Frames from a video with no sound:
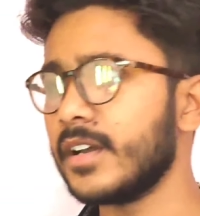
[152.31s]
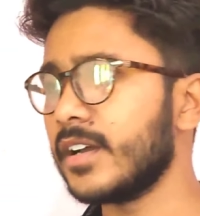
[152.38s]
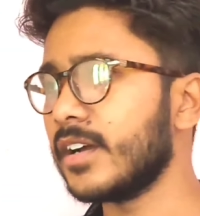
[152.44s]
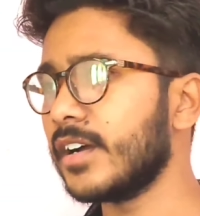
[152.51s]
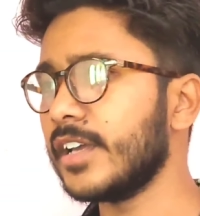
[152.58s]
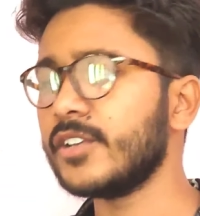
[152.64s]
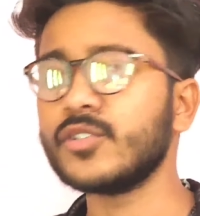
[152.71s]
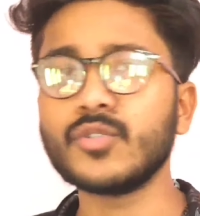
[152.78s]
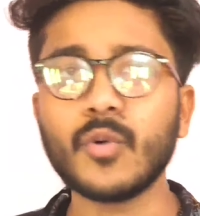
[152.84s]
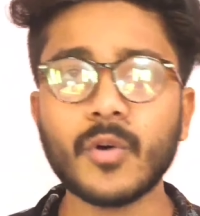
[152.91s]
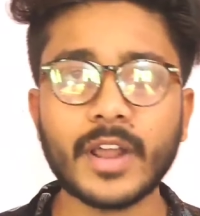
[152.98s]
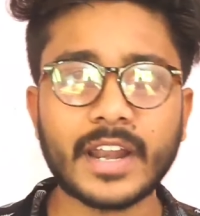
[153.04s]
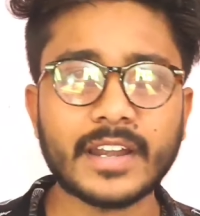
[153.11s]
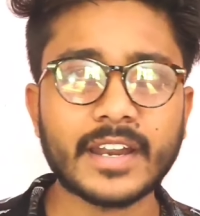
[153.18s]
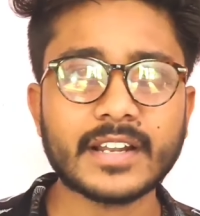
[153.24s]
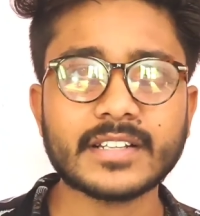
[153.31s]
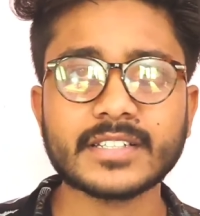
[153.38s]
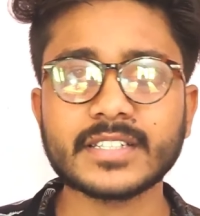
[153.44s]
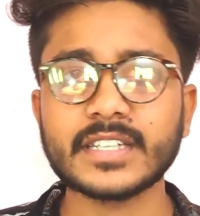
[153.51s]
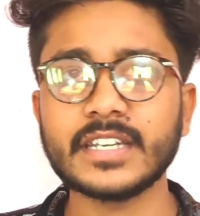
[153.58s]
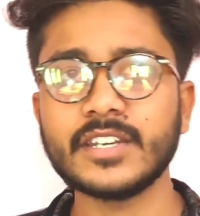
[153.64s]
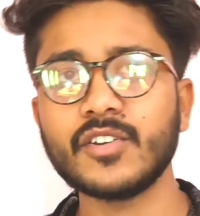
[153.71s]
into door
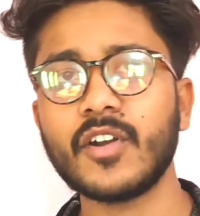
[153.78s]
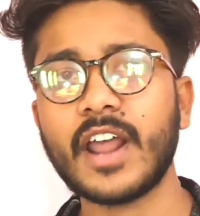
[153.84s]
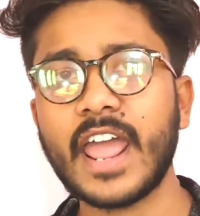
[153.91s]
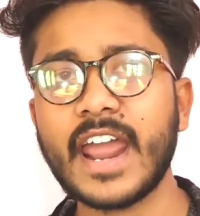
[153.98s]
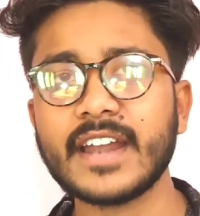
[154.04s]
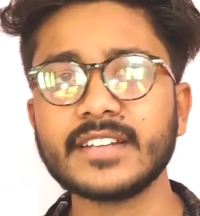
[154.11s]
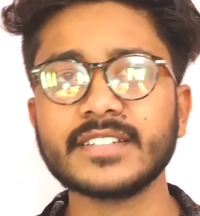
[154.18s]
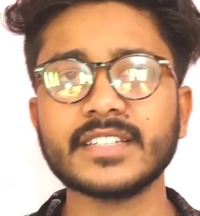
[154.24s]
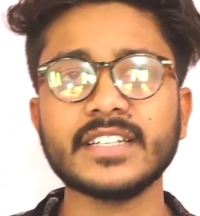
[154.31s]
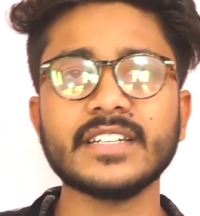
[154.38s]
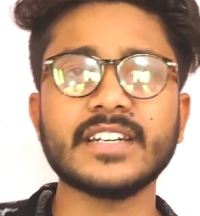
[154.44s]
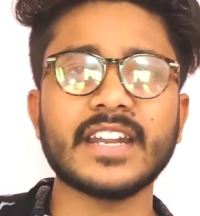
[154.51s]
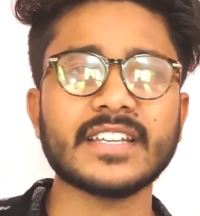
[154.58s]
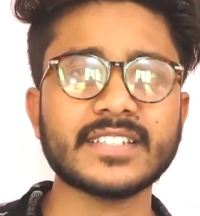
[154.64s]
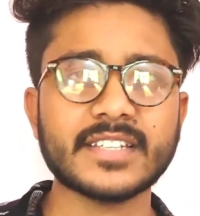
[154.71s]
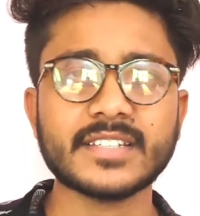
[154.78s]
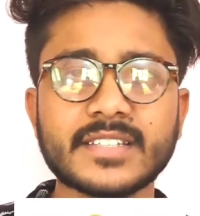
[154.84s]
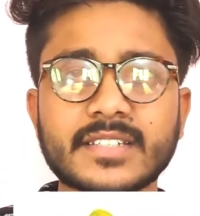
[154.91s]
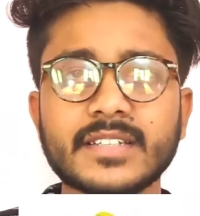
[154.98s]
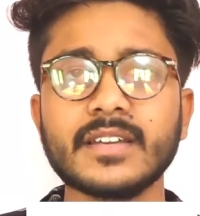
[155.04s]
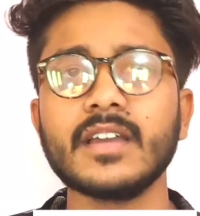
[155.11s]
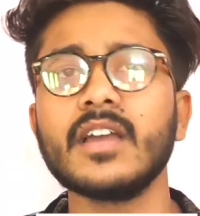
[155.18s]
handles, in your hands, in
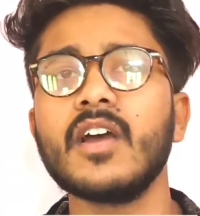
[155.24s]
dresses.